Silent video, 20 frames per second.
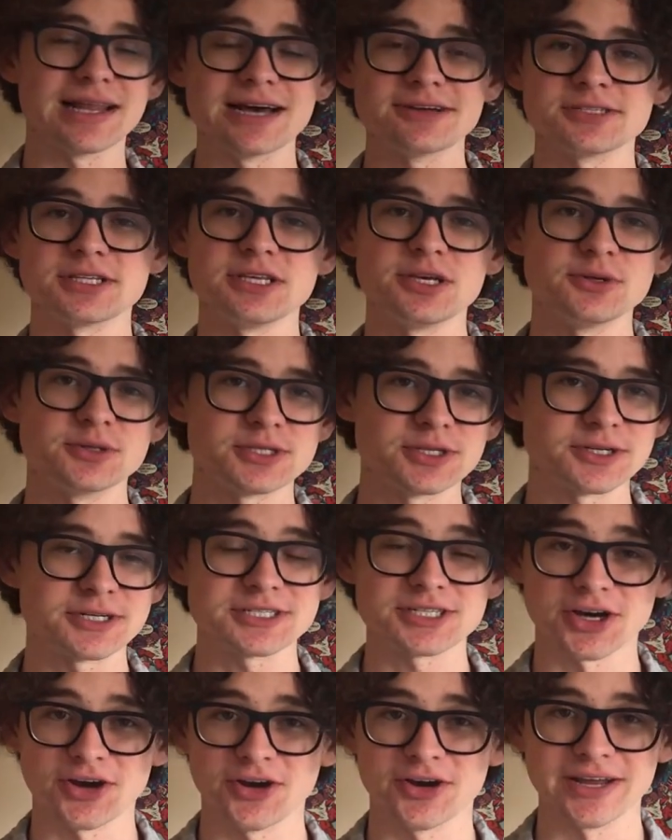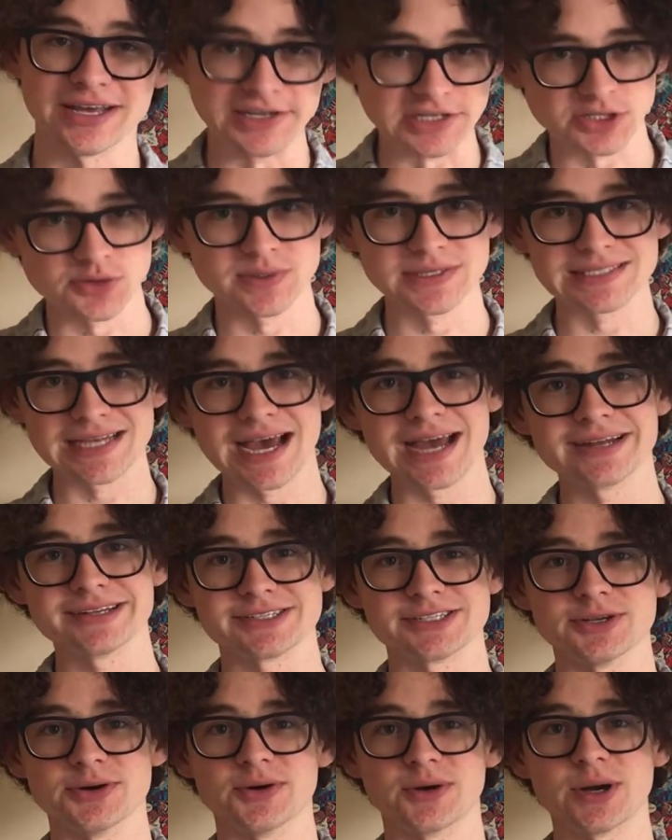allows the user to turn into a
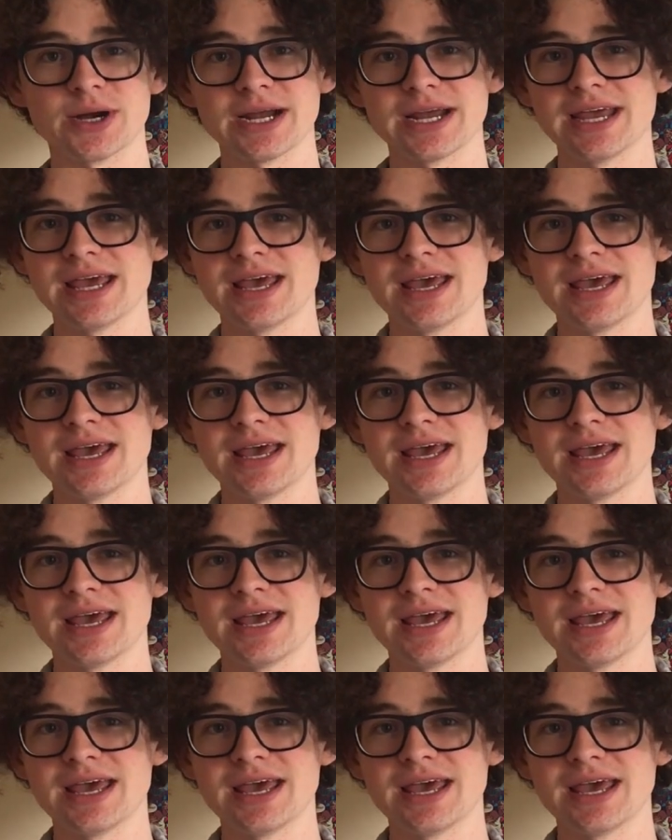dinosaur.